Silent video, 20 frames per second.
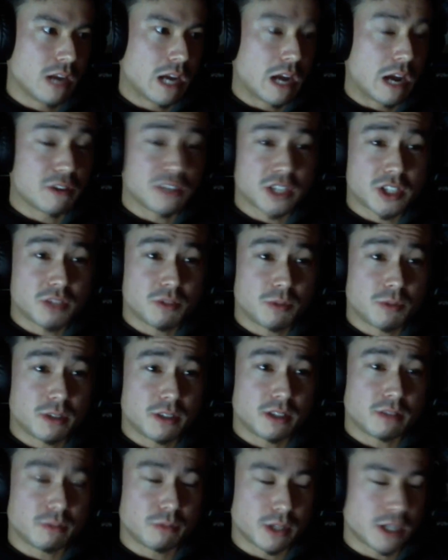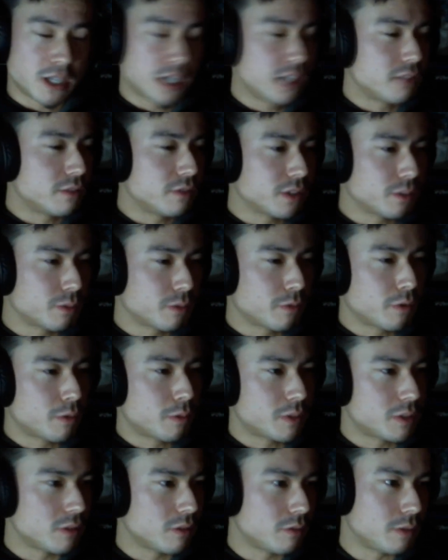I was actually wondering what kind of a
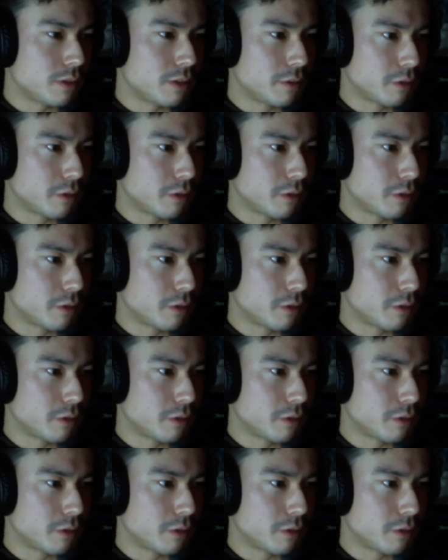performance it would be,